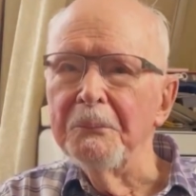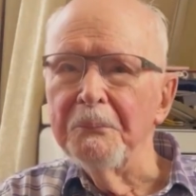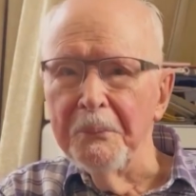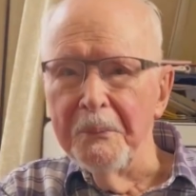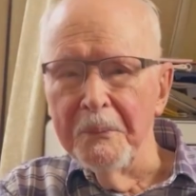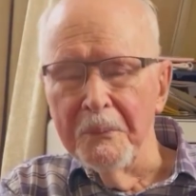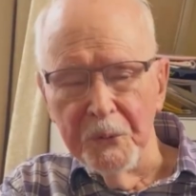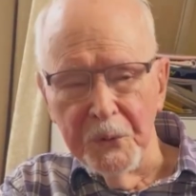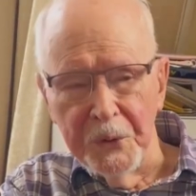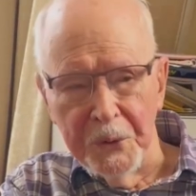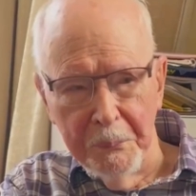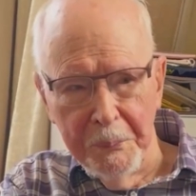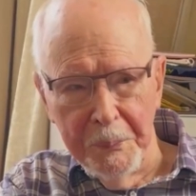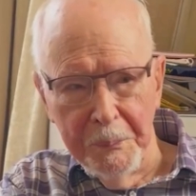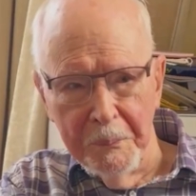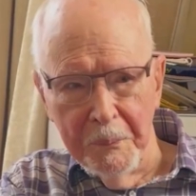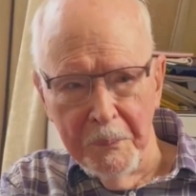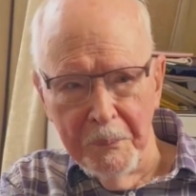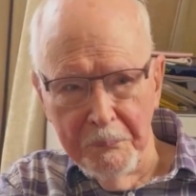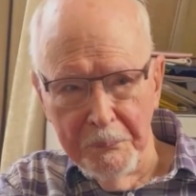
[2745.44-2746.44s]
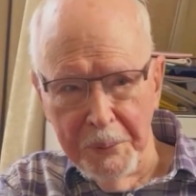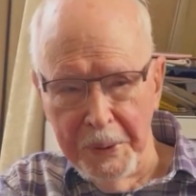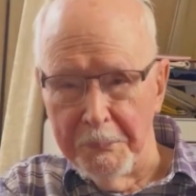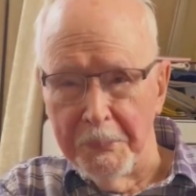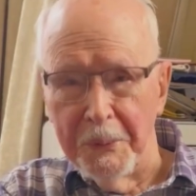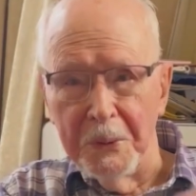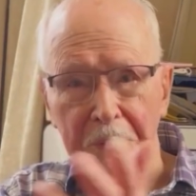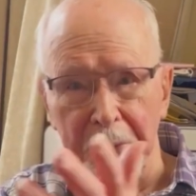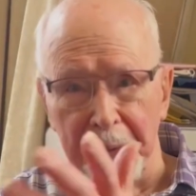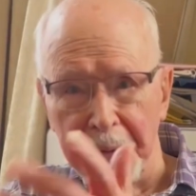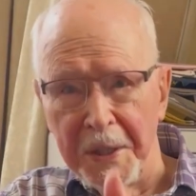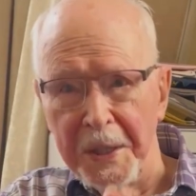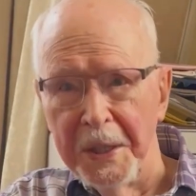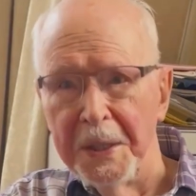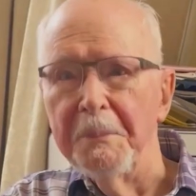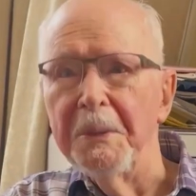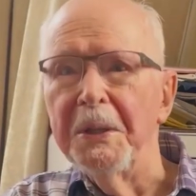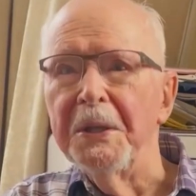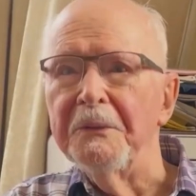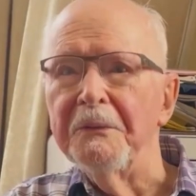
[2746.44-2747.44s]
With people who came
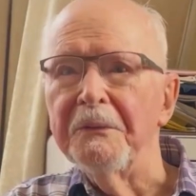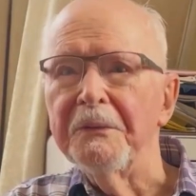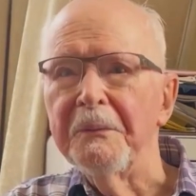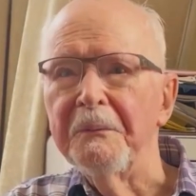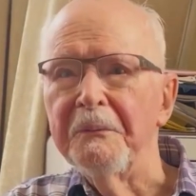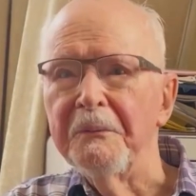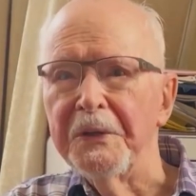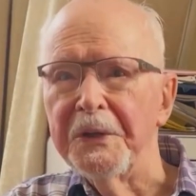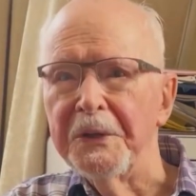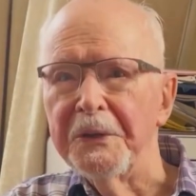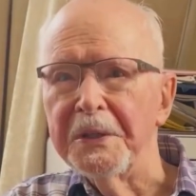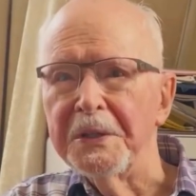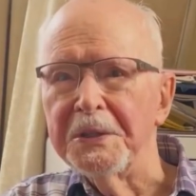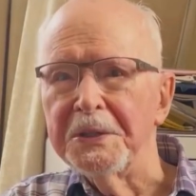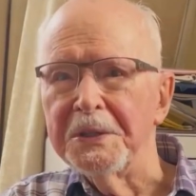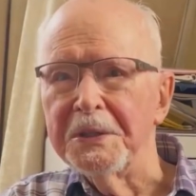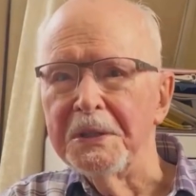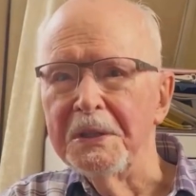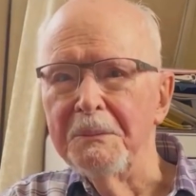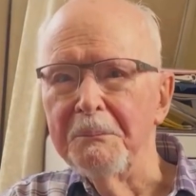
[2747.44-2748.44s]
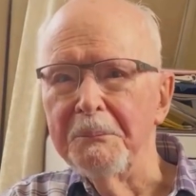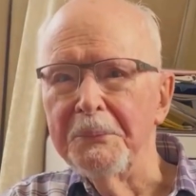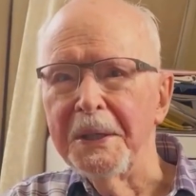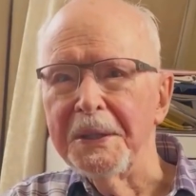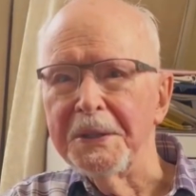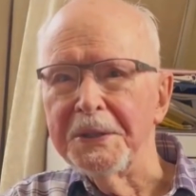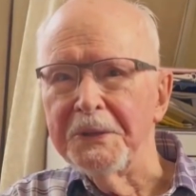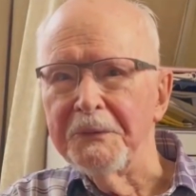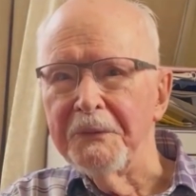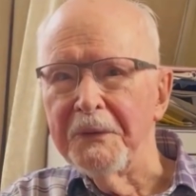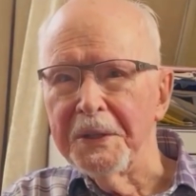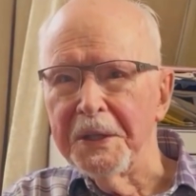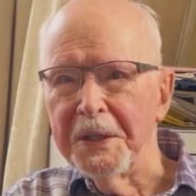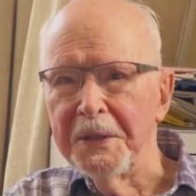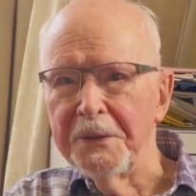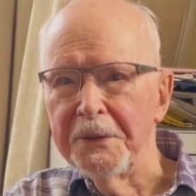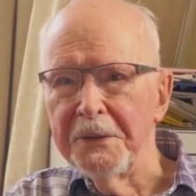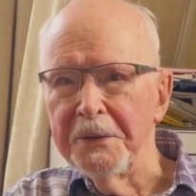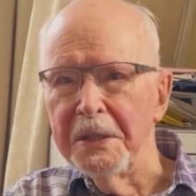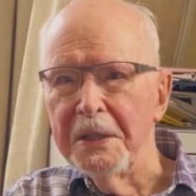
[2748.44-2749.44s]
in from various parts of the
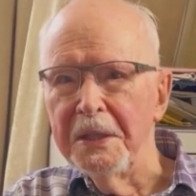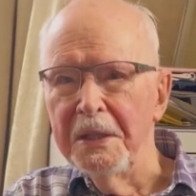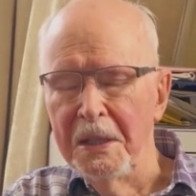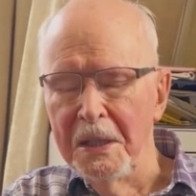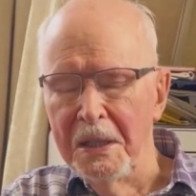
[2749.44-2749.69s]
country,